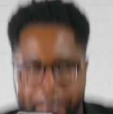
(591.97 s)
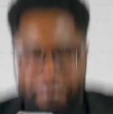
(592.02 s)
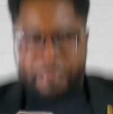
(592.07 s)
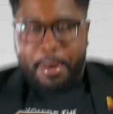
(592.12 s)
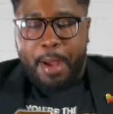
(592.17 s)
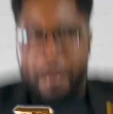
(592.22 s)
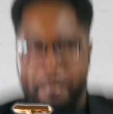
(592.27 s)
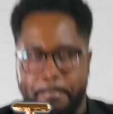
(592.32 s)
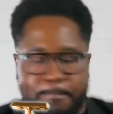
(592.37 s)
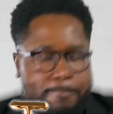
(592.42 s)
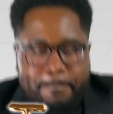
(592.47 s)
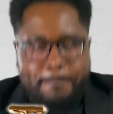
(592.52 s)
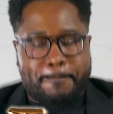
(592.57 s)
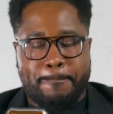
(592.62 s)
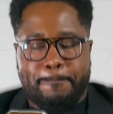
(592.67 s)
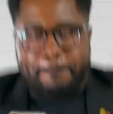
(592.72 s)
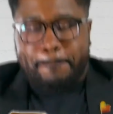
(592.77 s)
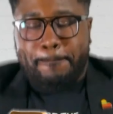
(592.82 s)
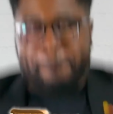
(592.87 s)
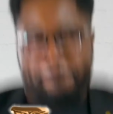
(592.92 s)
Hope you can
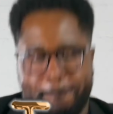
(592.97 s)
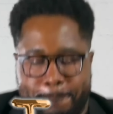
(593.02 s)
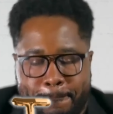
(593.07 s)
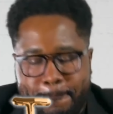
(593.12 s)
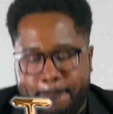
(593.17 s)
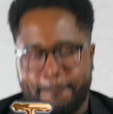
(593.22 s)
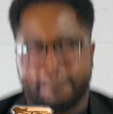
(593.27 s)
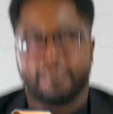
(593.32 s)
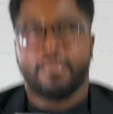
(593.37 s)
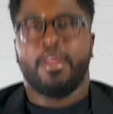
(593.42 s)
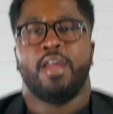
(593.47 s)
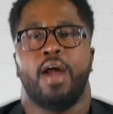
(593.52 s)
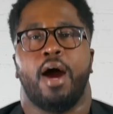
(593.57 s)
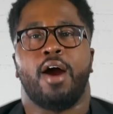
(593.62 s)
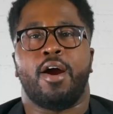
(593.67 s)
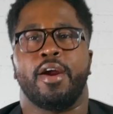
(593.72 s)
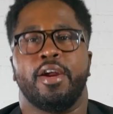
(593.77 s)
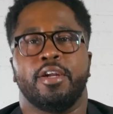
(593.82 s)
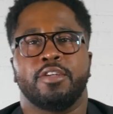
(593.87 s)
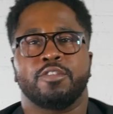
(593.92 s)
relate to what I'm
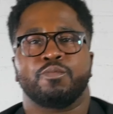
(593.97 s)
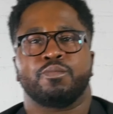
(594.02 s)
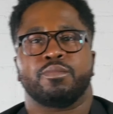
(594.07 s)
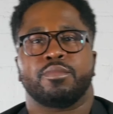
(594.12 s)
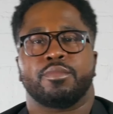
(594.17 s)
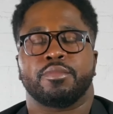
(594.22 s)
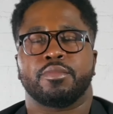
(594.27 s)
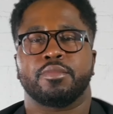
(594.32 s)
going through.